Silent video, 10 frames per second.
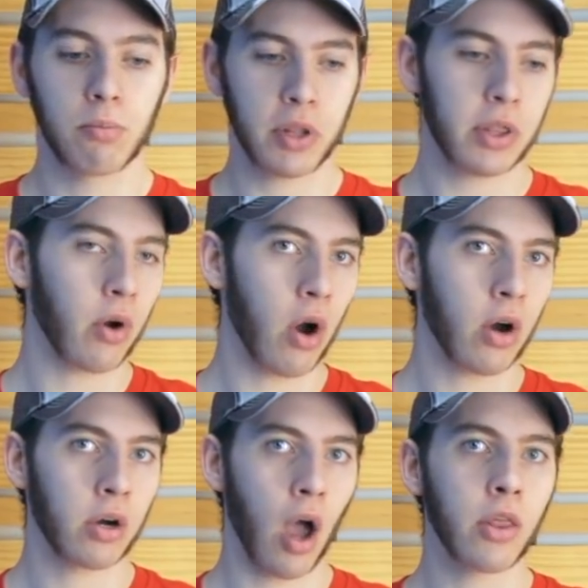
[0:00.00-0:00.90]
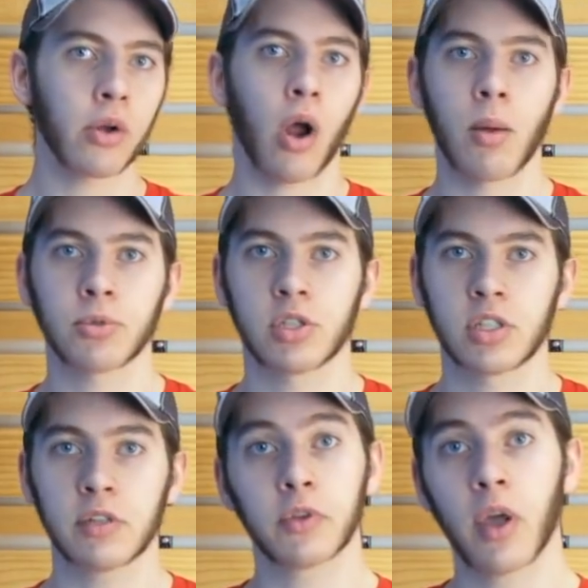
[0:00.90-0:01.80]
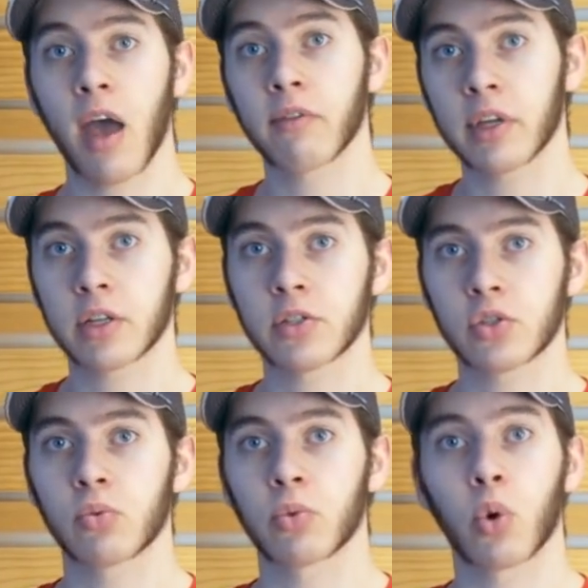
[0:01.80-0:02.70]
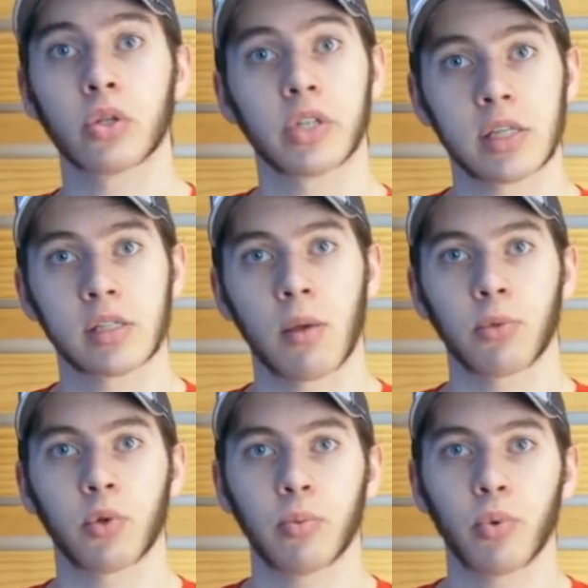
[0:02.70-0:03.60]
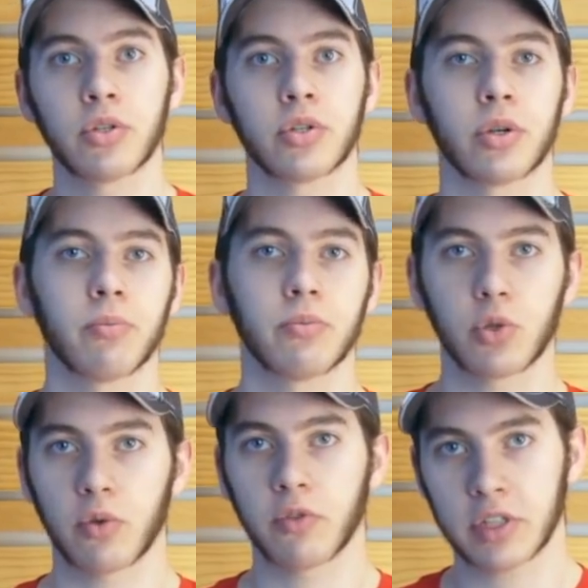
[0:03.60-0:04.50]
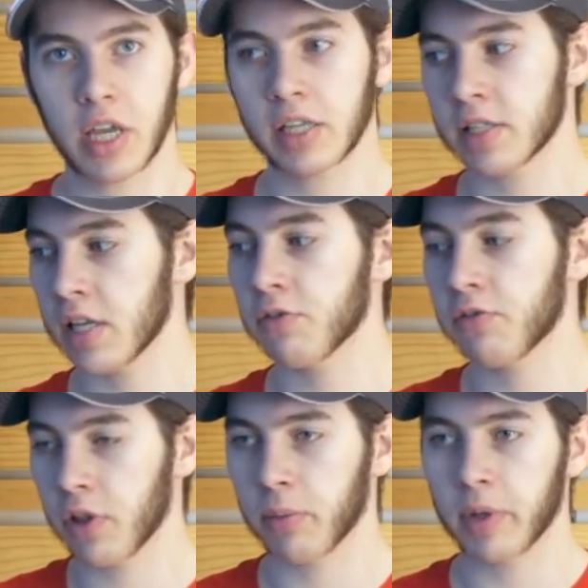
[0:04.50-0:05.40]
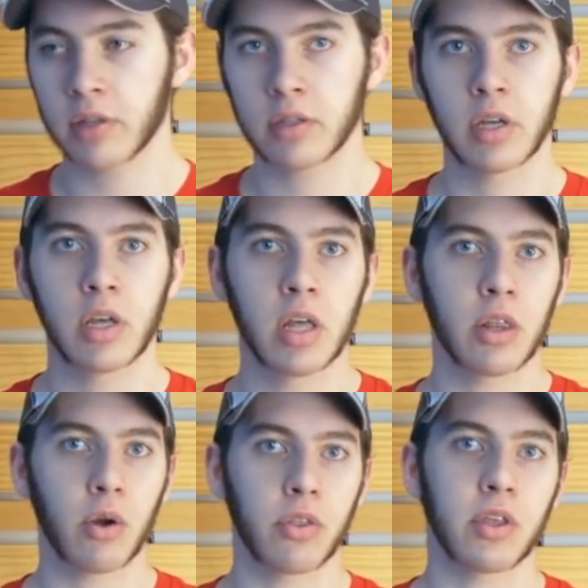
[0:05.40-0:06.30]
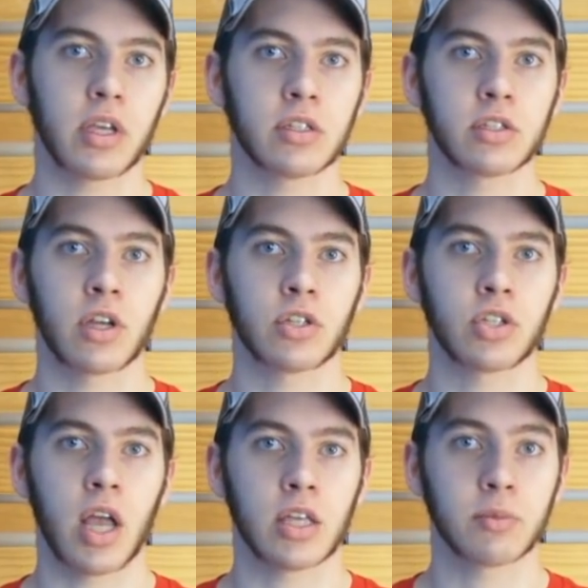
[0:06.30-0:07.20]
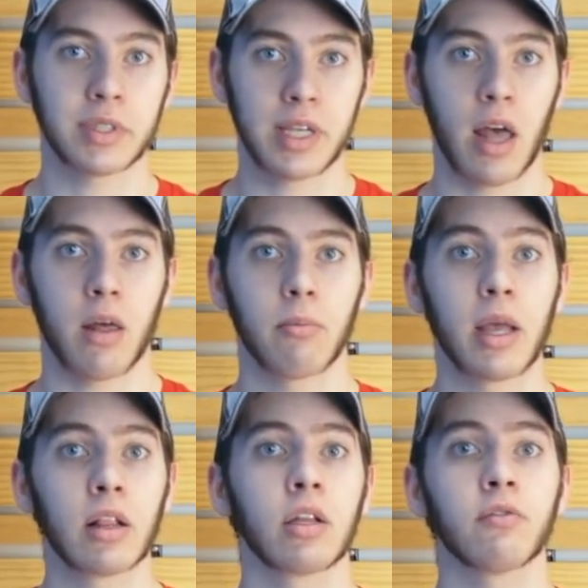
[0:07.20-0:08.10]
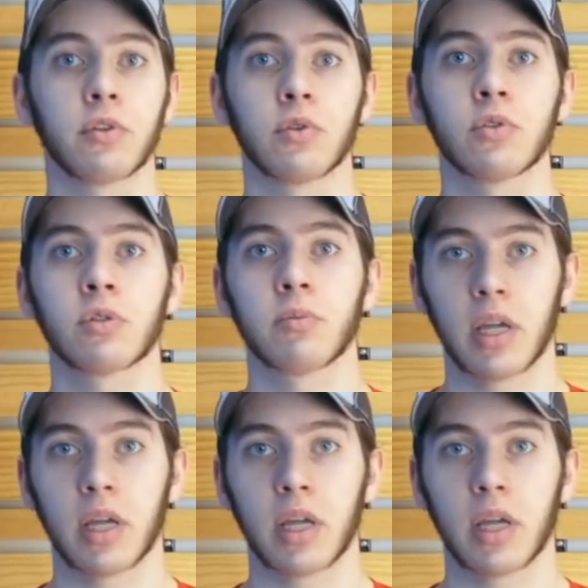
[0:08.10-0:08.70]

But there are other options if you have a consumer or desktop 3D printer. So if it takes in filament, there are things such as metal-infused